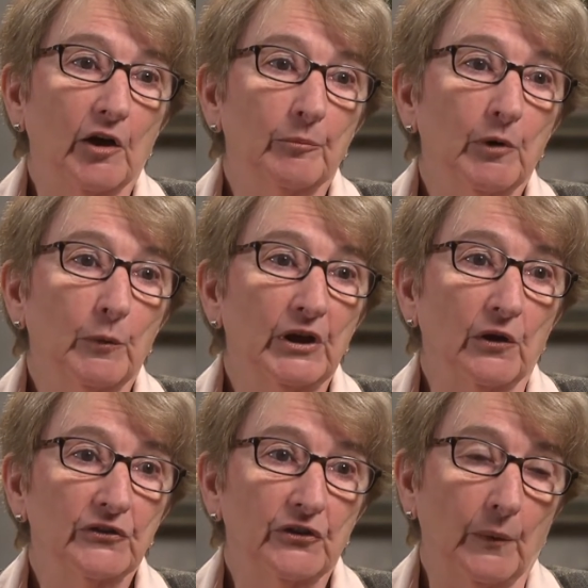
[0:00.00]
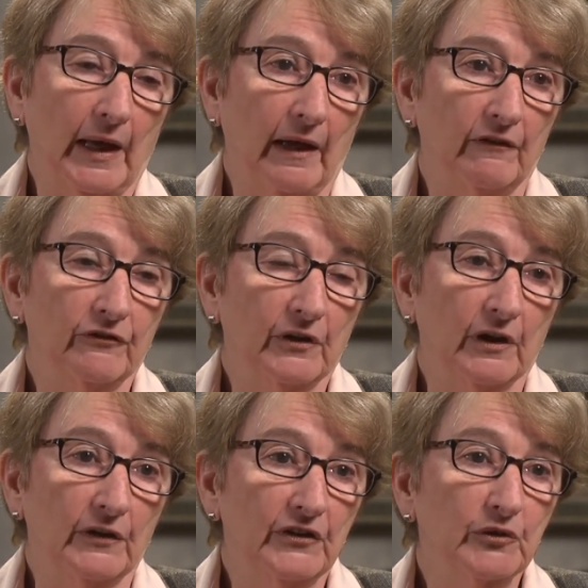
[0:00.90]
but we also have
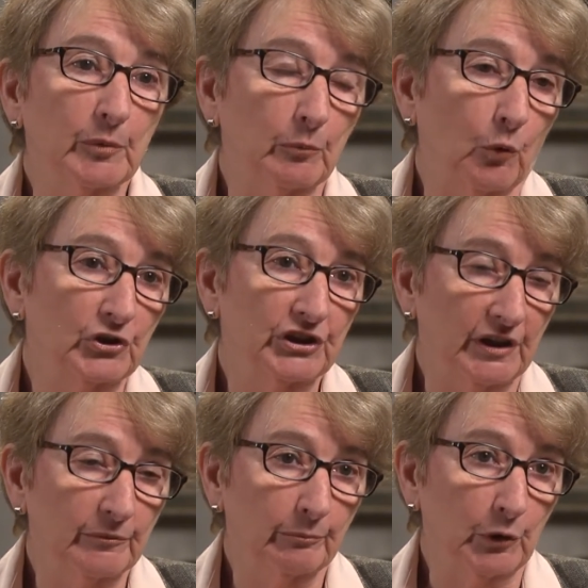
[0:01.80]
a disproportionate